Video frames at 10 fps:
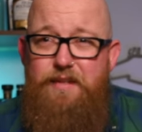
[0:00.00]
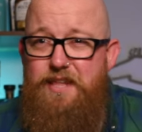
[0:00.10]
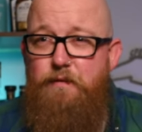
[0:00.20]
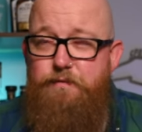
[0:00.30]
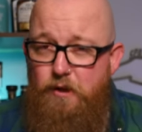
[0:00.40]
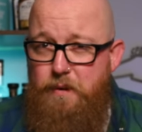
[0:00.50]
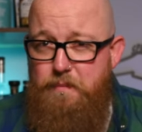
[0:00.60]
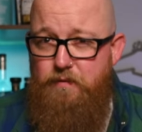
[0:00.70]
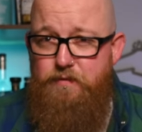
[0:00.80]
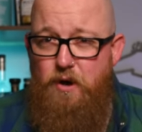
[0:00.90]
I think a few
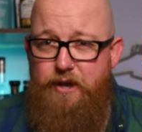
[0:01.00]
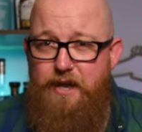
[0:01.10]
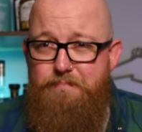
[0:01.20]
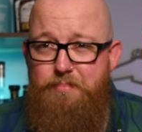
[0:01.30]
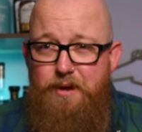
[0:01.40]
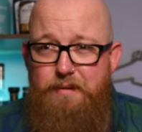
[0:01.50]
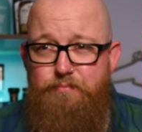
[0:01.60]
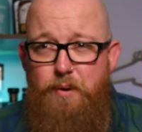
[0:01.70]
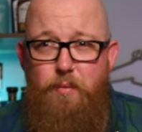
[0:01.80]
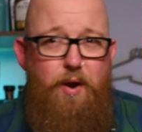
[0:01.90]
people have got it, but
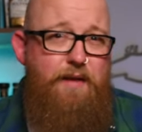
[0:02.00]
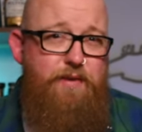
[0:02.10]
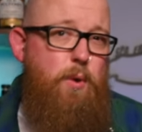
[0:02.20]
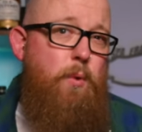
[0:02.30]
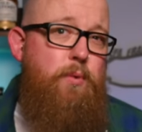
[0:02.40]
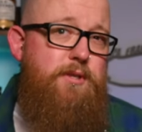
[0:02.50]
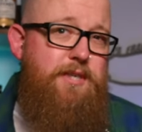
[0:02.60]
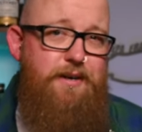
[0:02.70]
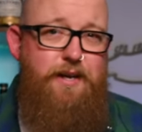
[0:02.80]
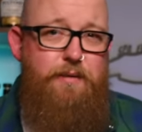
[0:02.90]
probably won't have it all the
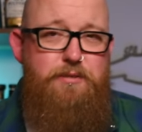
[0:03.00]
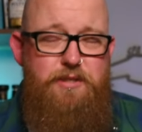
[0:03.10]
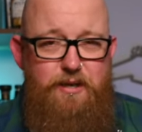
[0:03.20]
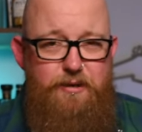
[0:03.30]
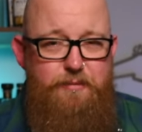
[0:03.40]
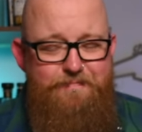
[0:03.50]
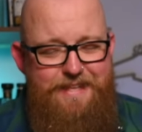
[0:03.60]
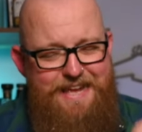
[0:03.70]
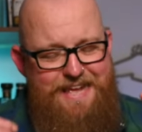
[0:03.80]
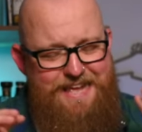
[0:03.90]
time. So
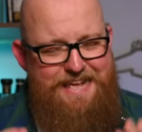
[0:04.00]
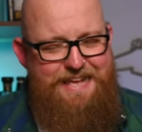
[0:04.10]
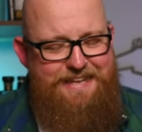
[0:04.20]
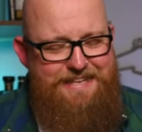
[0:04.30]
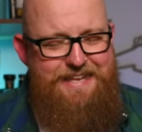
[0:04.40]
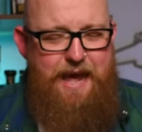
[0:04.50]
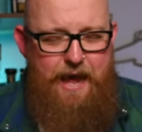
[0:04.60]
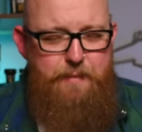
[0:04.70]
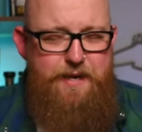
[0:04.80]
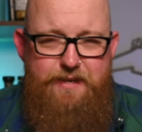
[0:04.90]
yeah,
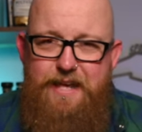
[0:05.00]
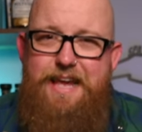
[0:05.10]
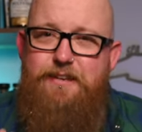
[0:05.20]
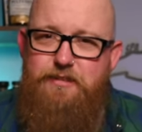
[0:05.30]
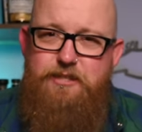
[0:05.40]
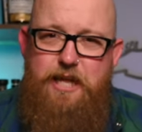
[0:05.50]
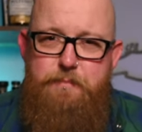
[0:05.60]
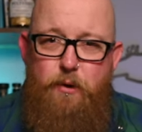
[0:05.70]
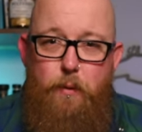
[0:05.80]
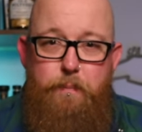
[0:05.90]
I mean, it is a
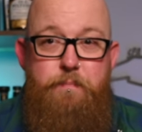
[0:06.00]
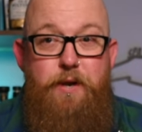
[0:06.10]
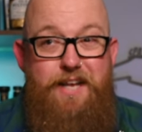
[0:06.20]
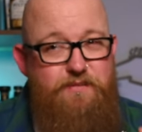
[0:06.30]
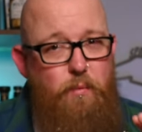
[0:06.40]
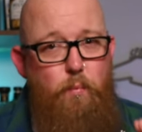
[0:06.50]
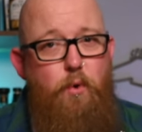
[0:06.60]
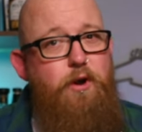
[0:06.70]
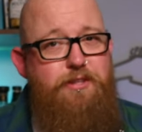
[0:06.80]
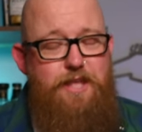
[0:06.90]
step up, but it's
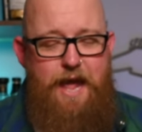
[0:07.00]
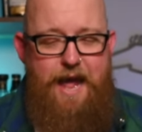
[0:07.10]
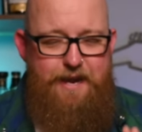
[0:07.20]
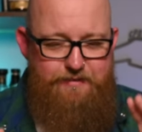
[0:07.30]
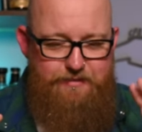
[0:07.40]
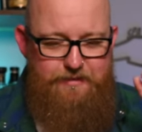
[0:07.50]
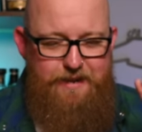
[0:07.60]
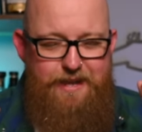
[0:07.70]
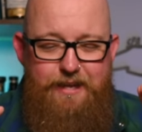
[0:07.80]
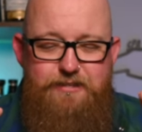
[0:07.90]
worth it. And
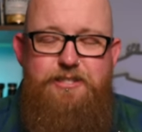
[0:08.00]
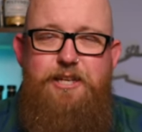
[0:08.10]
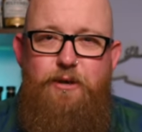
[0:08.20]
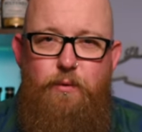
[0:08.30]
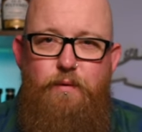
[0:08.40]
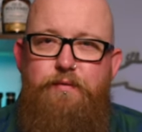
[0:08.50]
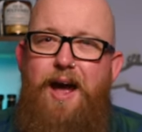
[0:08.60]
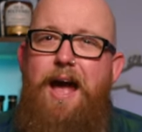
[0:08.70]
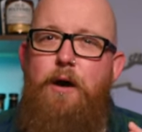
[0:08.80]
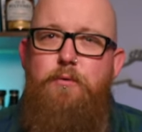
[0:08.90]
it's still, for
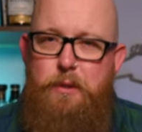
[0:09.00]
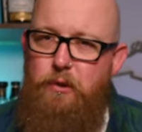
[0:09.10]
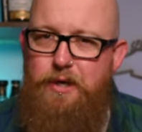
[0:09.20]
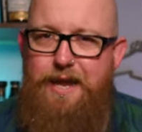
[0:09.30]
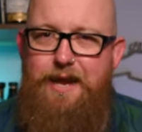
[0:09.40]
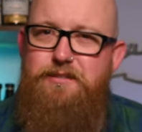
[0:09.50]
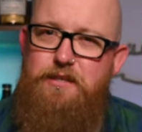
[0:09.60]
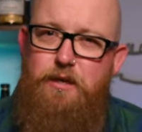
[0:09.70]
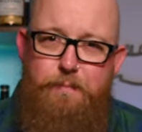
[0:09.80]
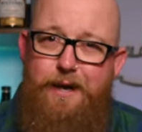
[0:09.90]
how good it is
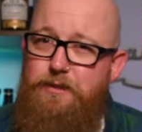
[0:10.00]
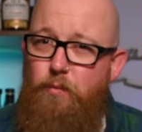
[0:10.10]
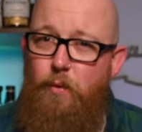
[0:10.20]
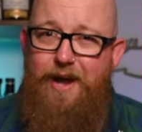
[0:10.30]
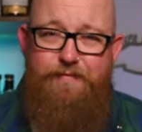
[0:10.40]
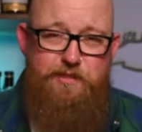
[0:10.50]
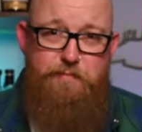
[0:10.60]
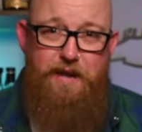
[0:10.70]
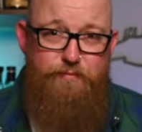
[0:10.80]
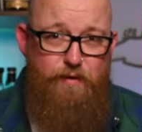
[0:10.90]
and compared to what we're having to
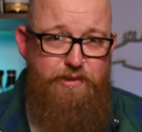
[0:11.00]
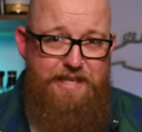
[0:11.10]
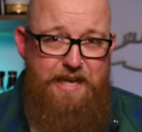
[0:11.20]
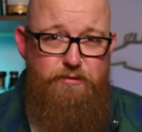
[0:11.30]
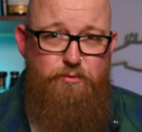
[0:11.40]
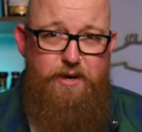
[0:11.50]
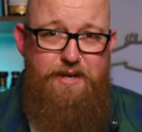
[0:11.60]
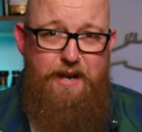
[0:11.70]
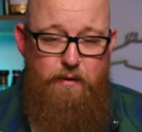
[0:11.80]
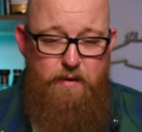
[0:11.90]
pay for everything else right
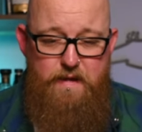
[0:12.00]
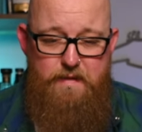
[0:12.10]
now,